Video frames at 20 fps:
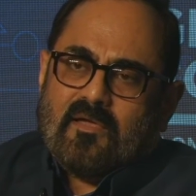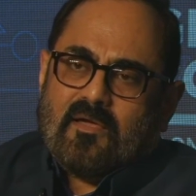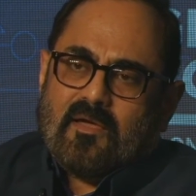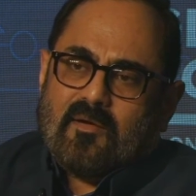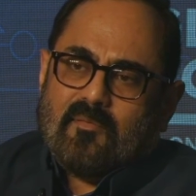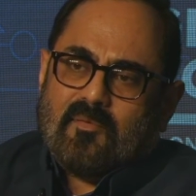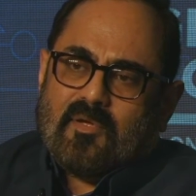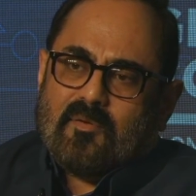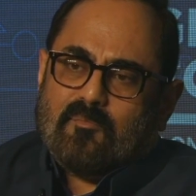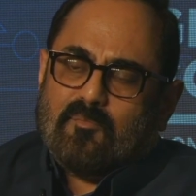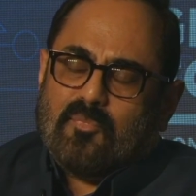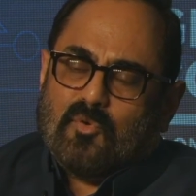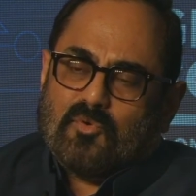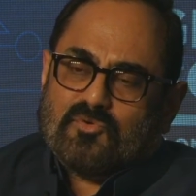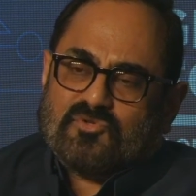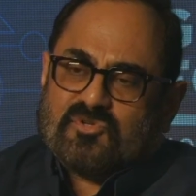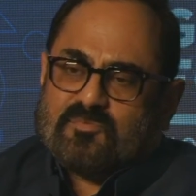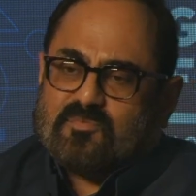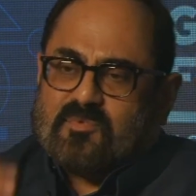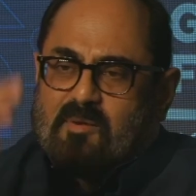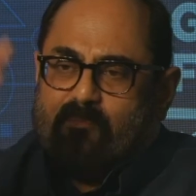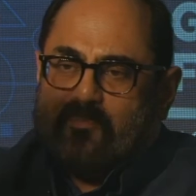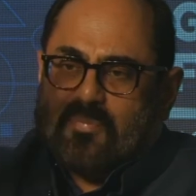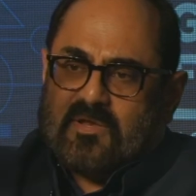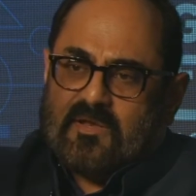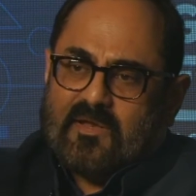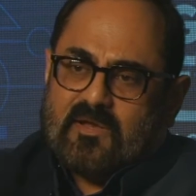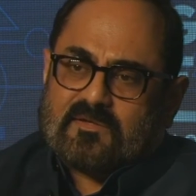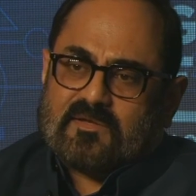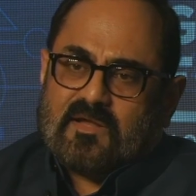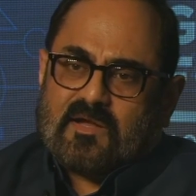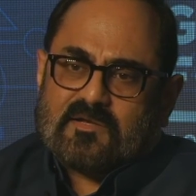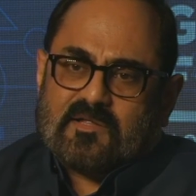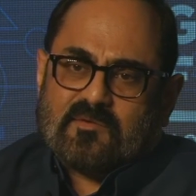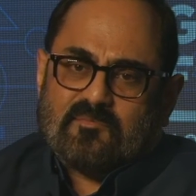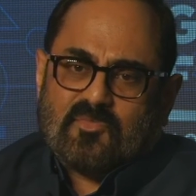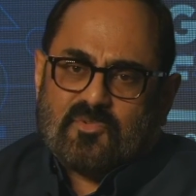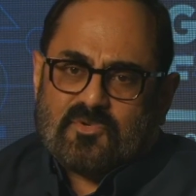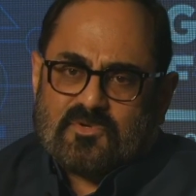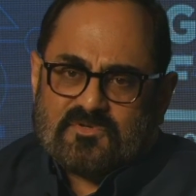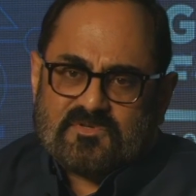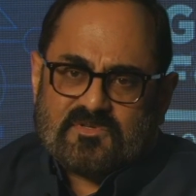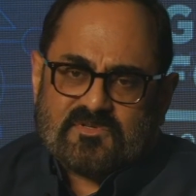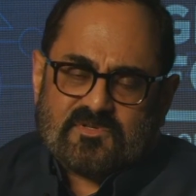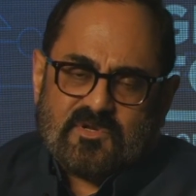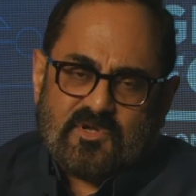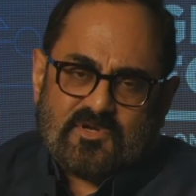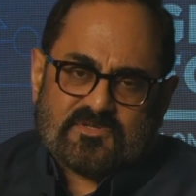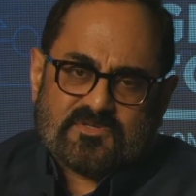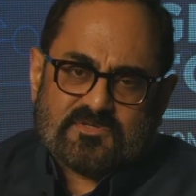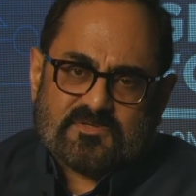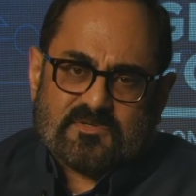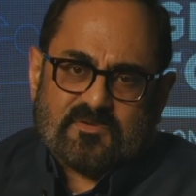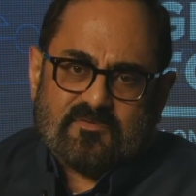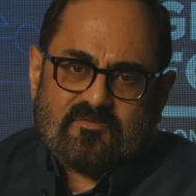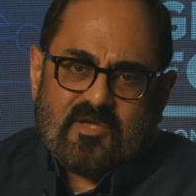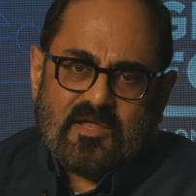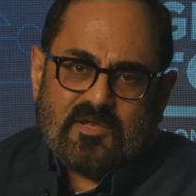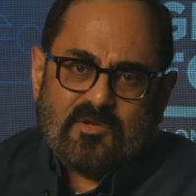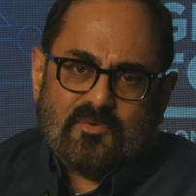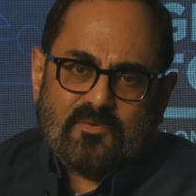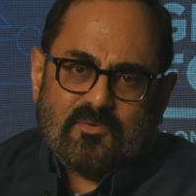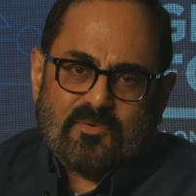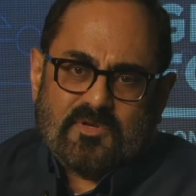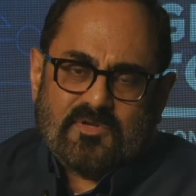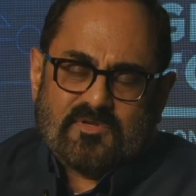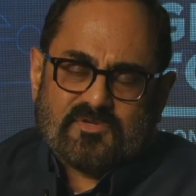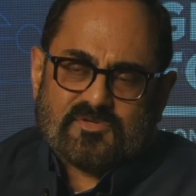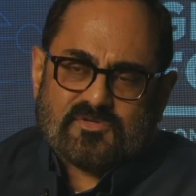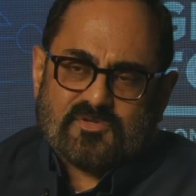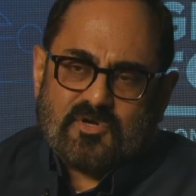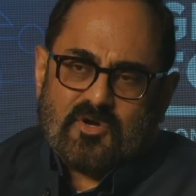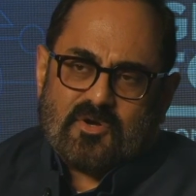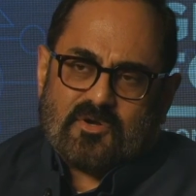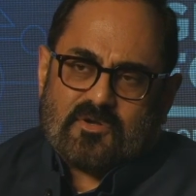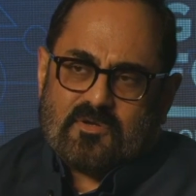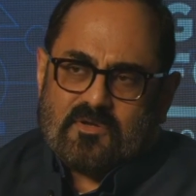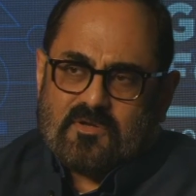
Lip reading: a blue chip company like Tata Motors has lost value in its stock.